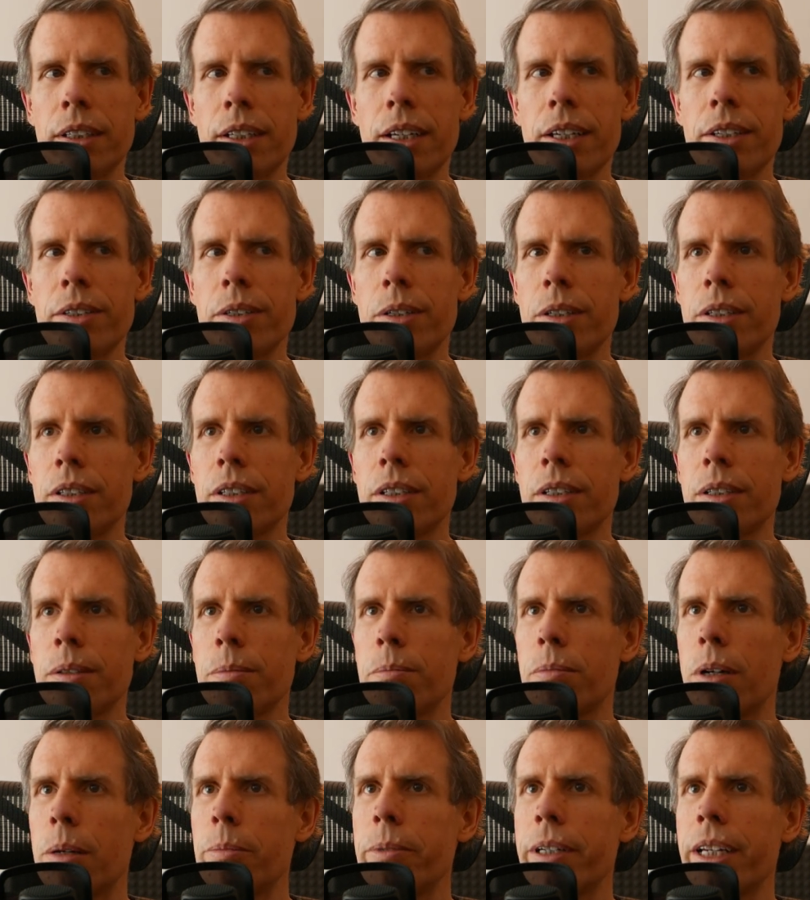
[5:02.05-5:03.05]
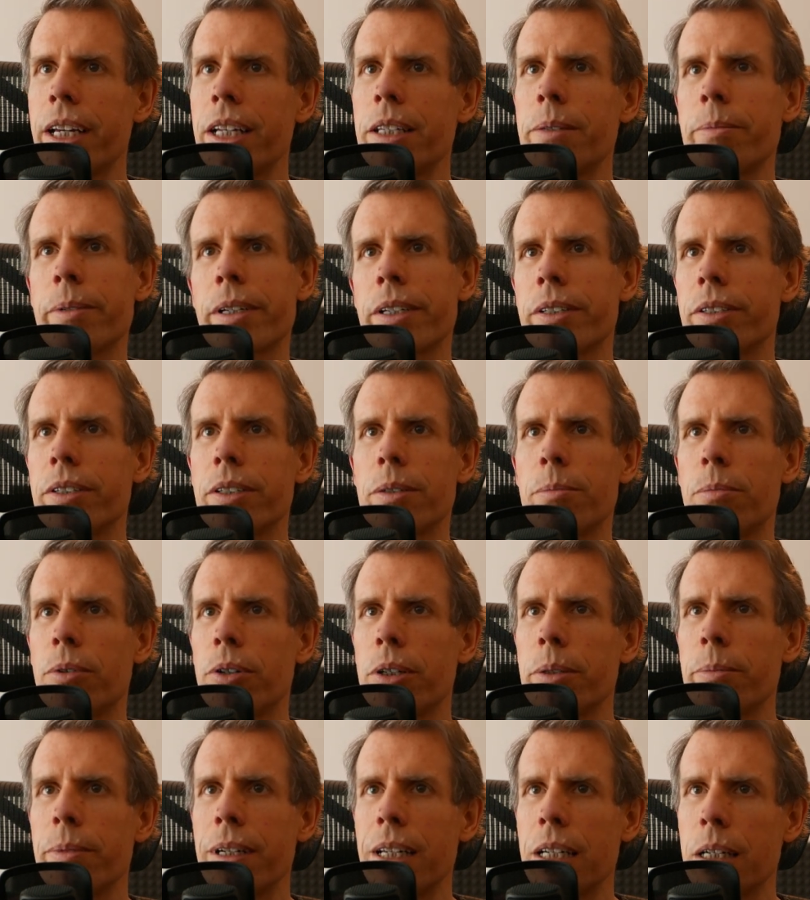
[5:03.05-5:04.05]
as it propagates because it's
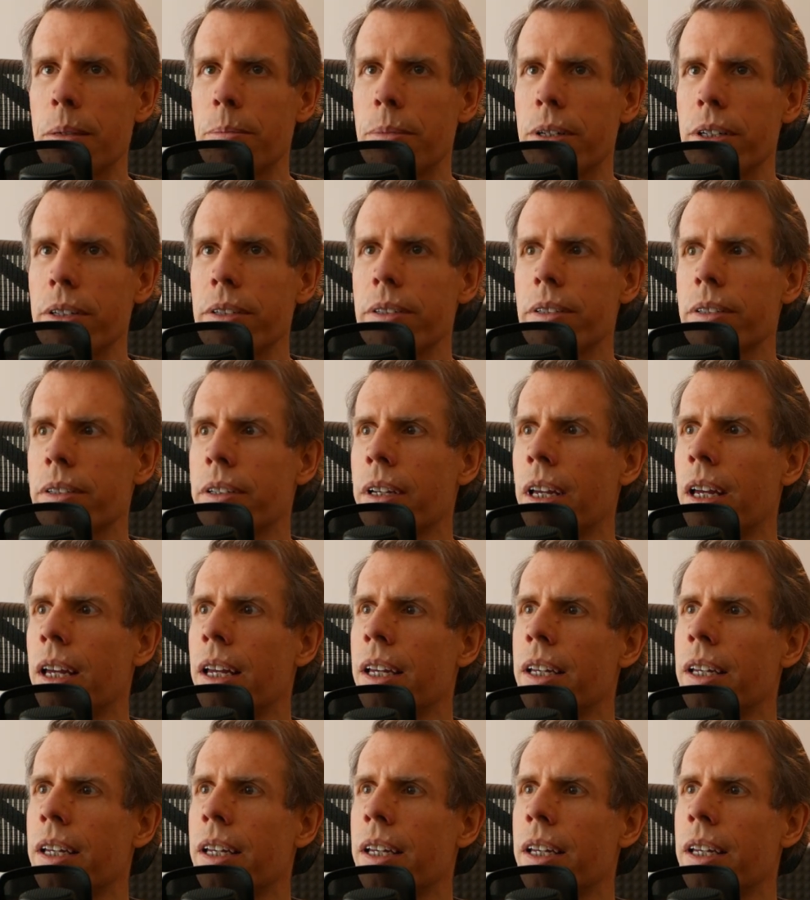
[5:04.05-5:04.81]
broadband pulse.